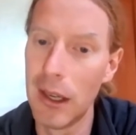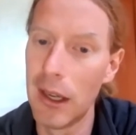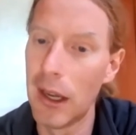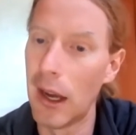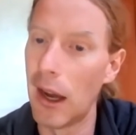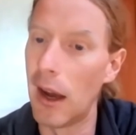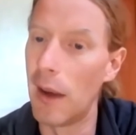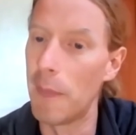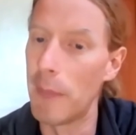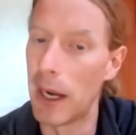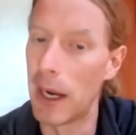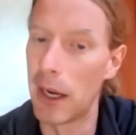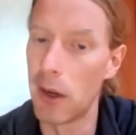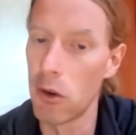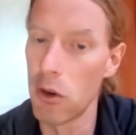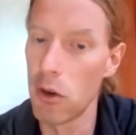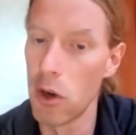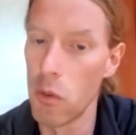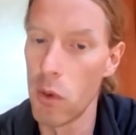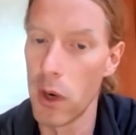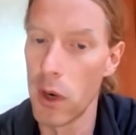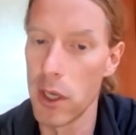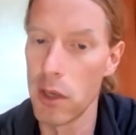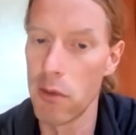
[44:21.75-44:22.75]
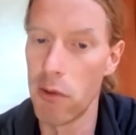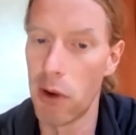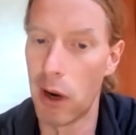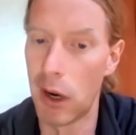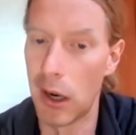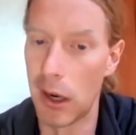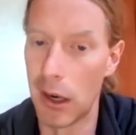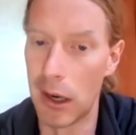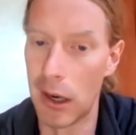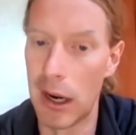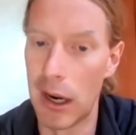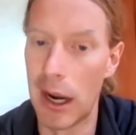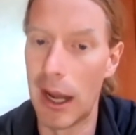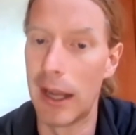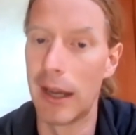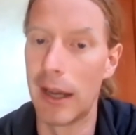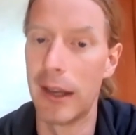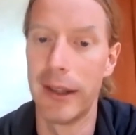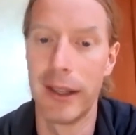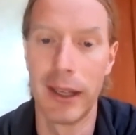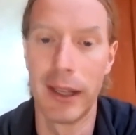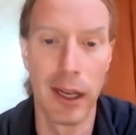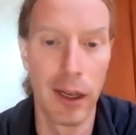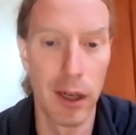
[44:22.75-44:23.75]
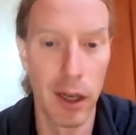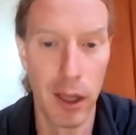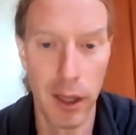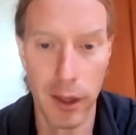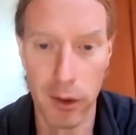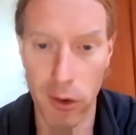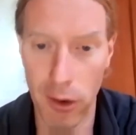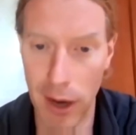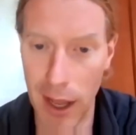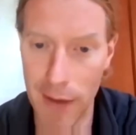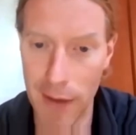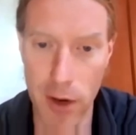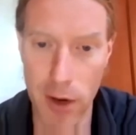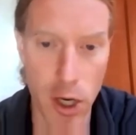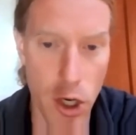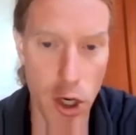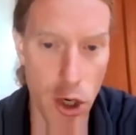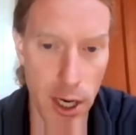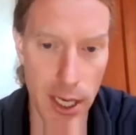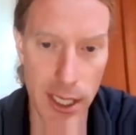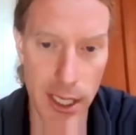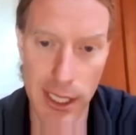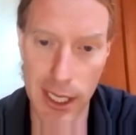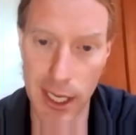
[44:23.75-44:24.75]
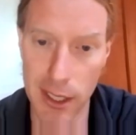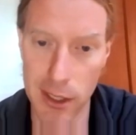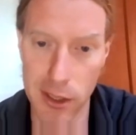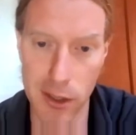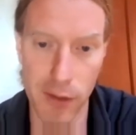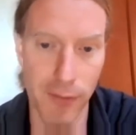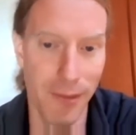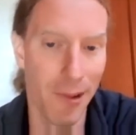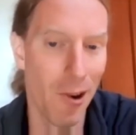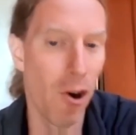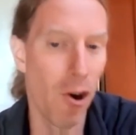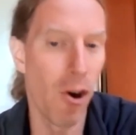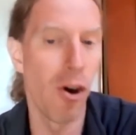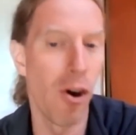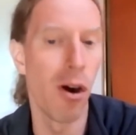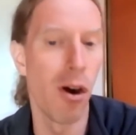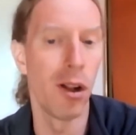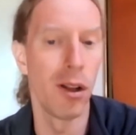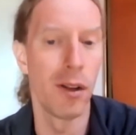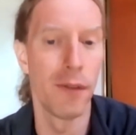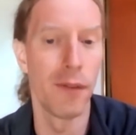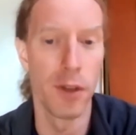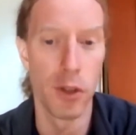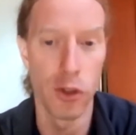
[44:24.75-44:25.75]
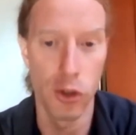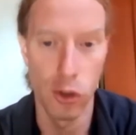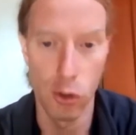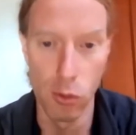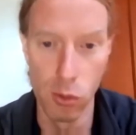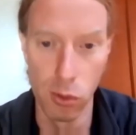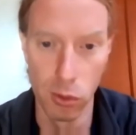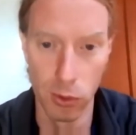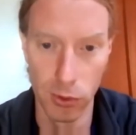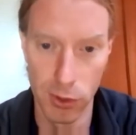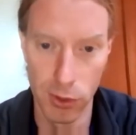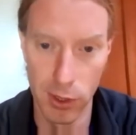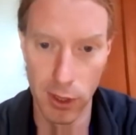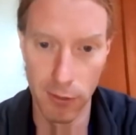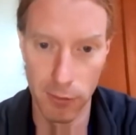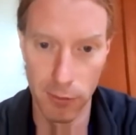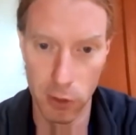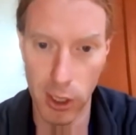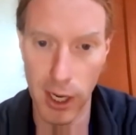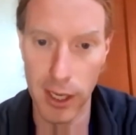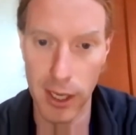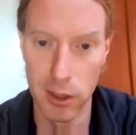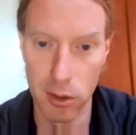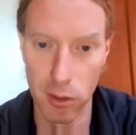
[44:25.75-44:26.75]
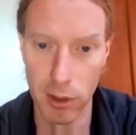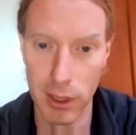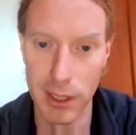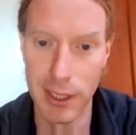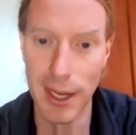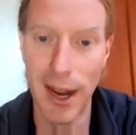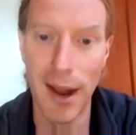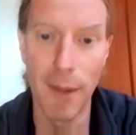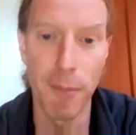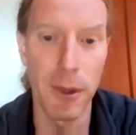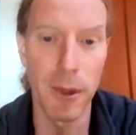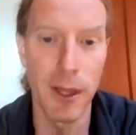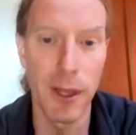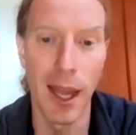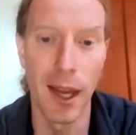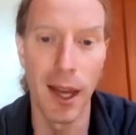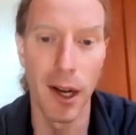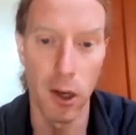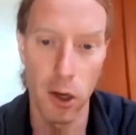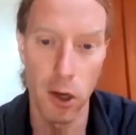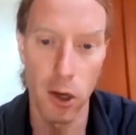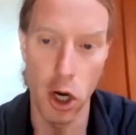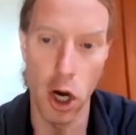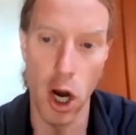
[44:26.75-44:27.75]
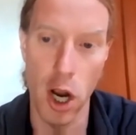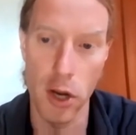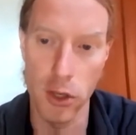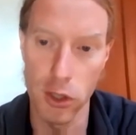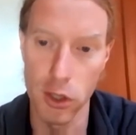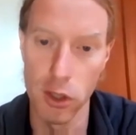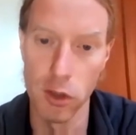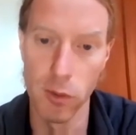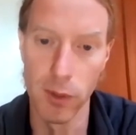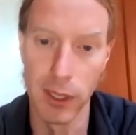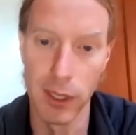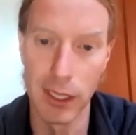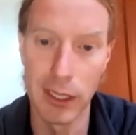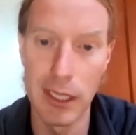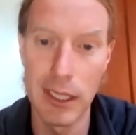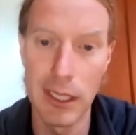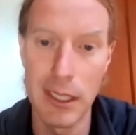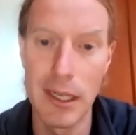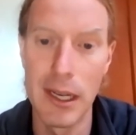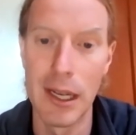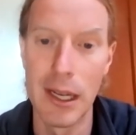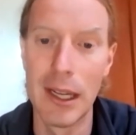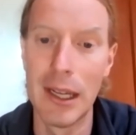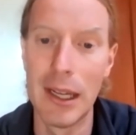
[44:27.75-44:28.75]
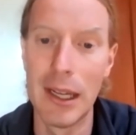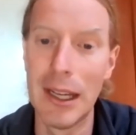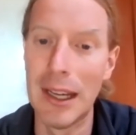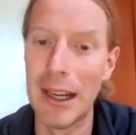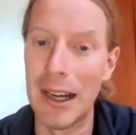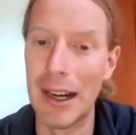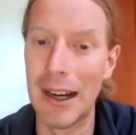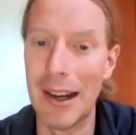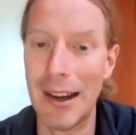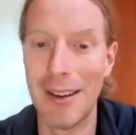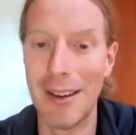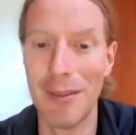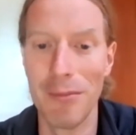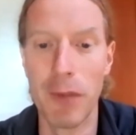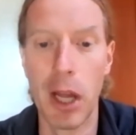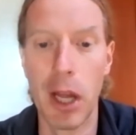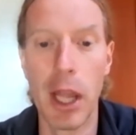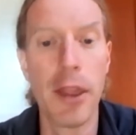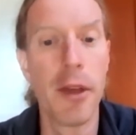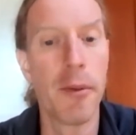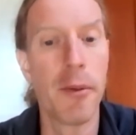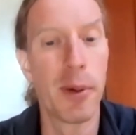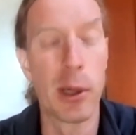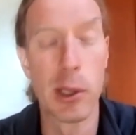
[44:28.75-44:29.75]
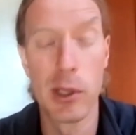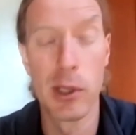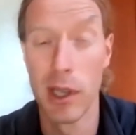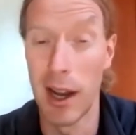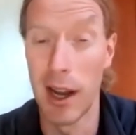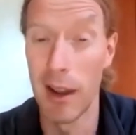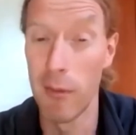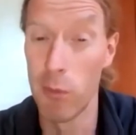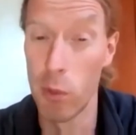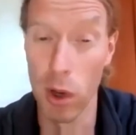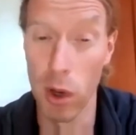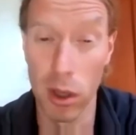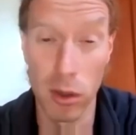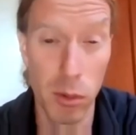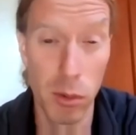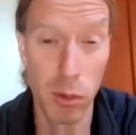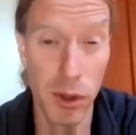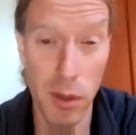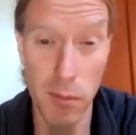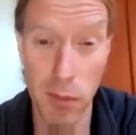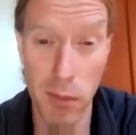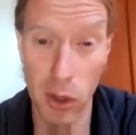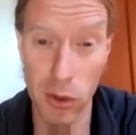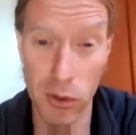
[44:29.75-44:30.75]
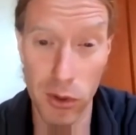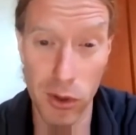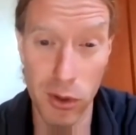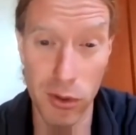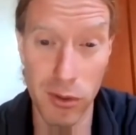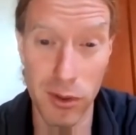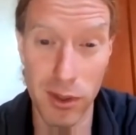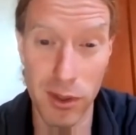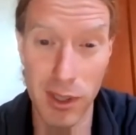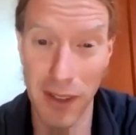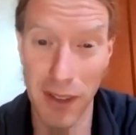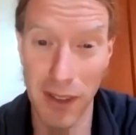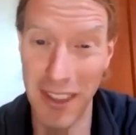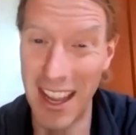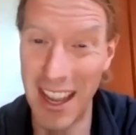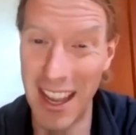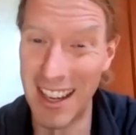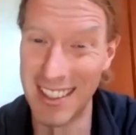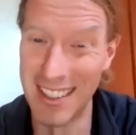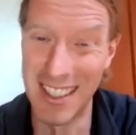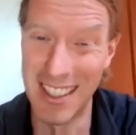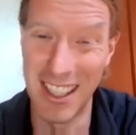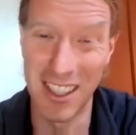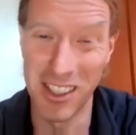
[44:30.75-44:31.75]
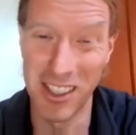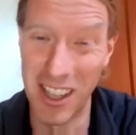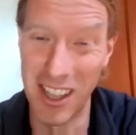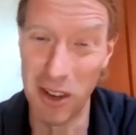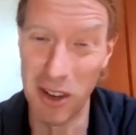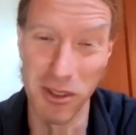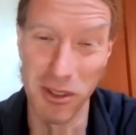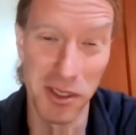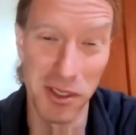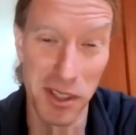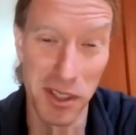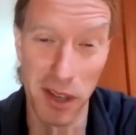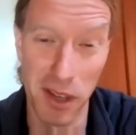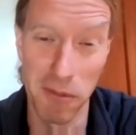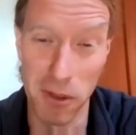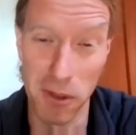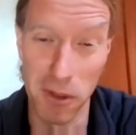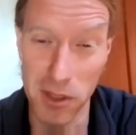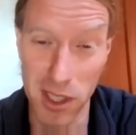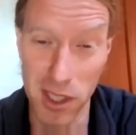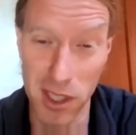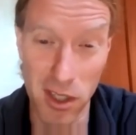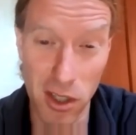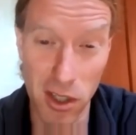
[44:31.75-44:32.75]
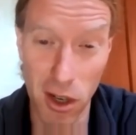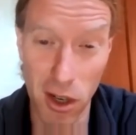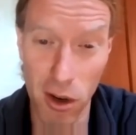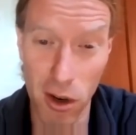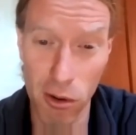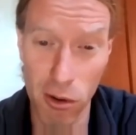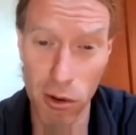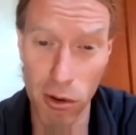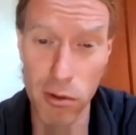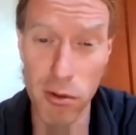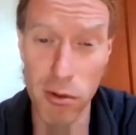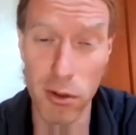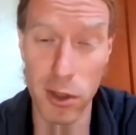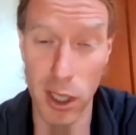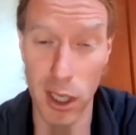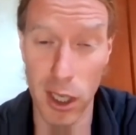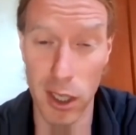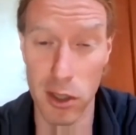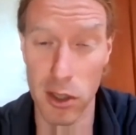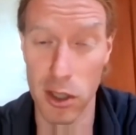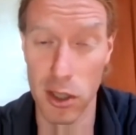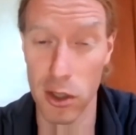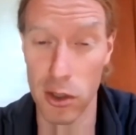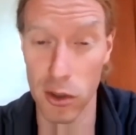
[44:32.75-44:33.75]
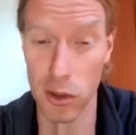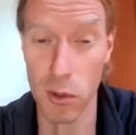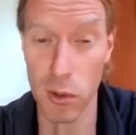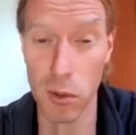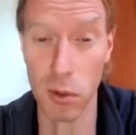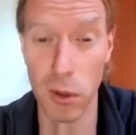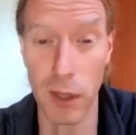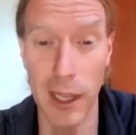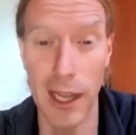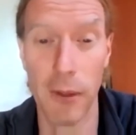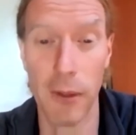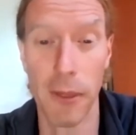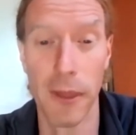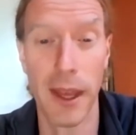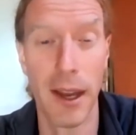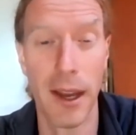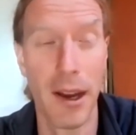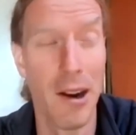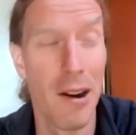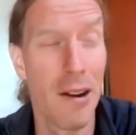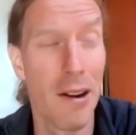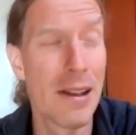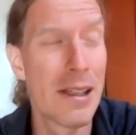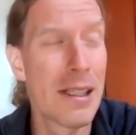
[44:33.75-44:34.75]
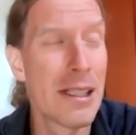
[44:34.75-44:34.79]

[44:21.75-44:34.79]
Um, and I don't know where you are, I, and I, I, don't have a great sense of all of the schools that have tried to adopt that across New England. Um, the person I've worked with the most who's done that is actually out in San Francisco, who changed a school out there.